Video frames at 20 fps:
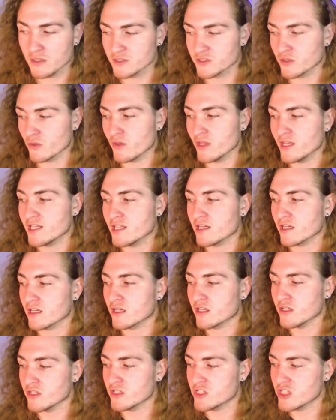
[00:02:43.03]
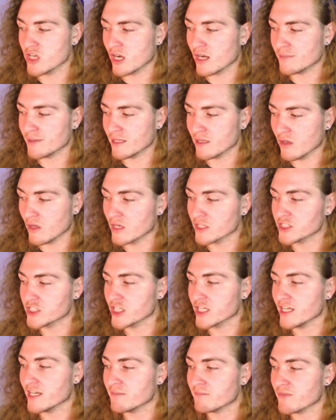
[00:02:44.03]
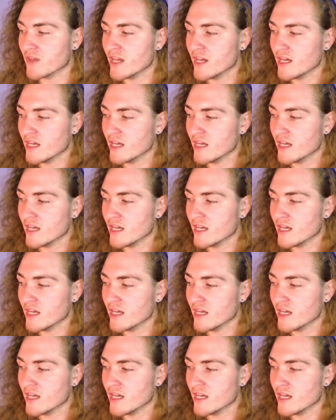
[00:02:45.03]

So they did a good job at launching it.